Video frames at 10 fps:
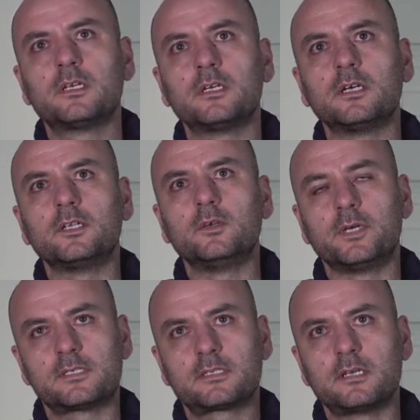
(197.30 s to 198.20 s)
uh,
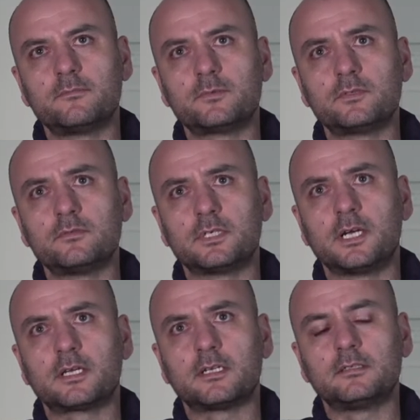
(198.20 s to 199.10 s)
U.S. come to
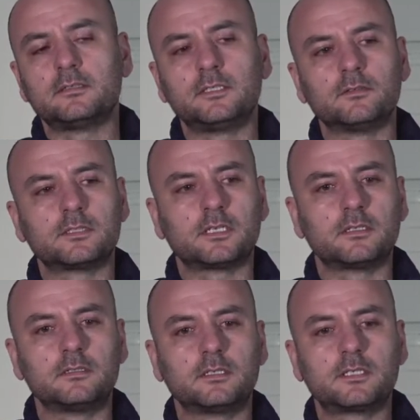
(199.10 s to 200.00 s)
Iraq and you know take the
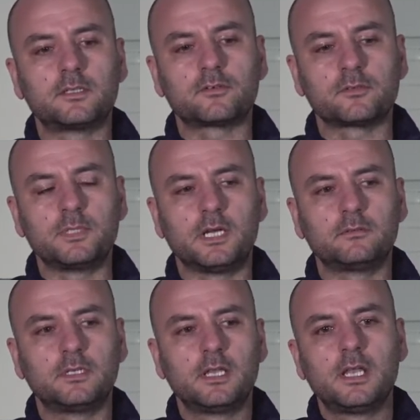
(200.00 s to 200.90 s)
dictatorship down.
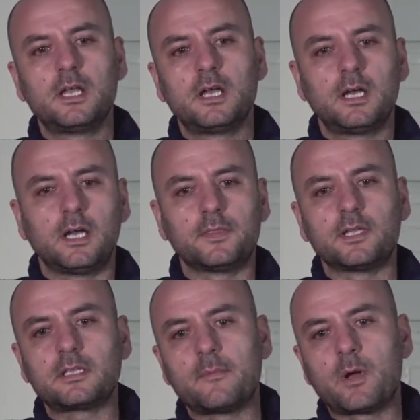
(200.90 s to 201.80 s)
At
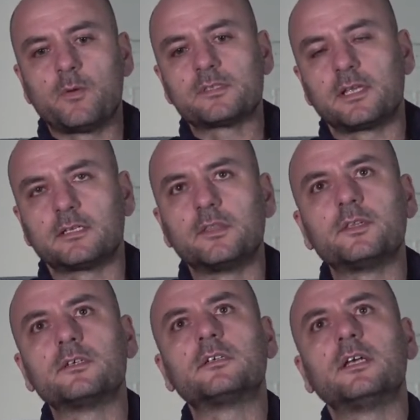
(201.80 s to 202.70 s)
that time, I was like in
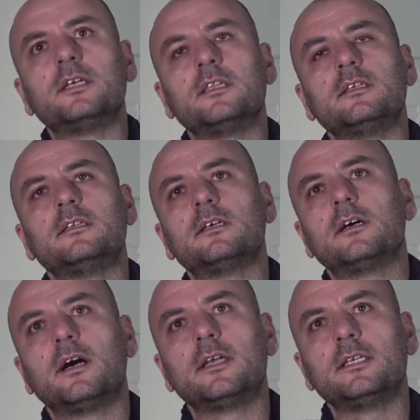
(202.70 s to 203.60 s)
third grade, and
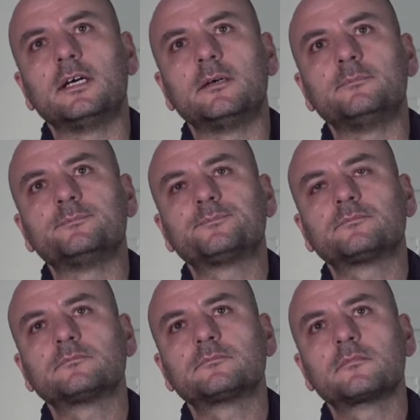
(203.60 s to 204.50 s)
I um,
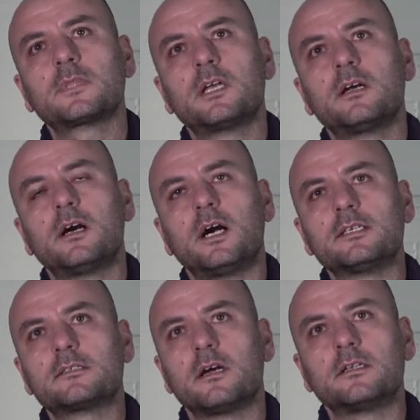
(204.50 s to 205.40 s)
I
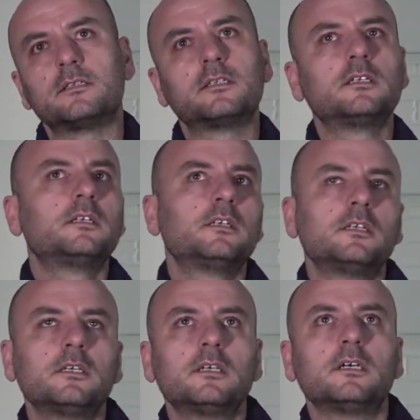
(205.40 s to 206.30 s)
started
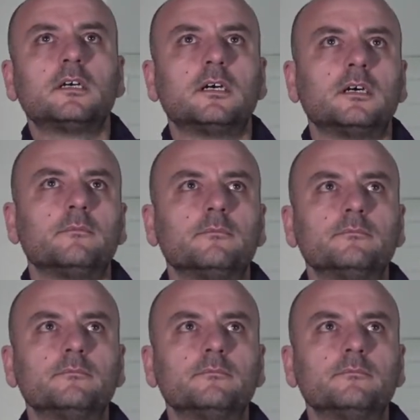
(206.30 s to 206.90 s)
um,